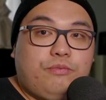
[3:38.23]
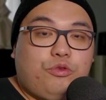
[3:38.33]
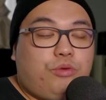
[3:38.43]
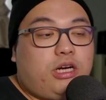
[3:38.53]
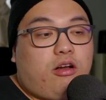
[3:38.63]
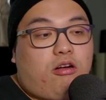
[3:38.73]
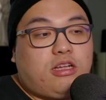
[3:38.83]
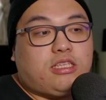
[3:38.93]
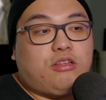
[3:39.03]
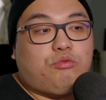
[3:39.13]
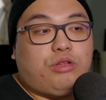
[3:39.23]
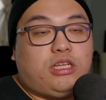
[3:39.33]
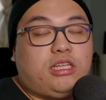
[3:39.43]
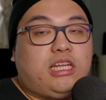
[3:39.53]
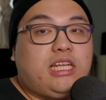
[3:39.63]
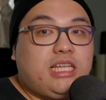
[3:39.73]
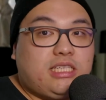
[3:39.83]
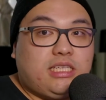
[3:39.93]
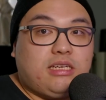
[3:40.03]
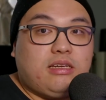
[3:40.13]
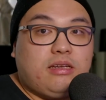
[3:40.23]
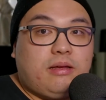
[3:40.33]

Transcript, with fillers: When an artist is willing to listen,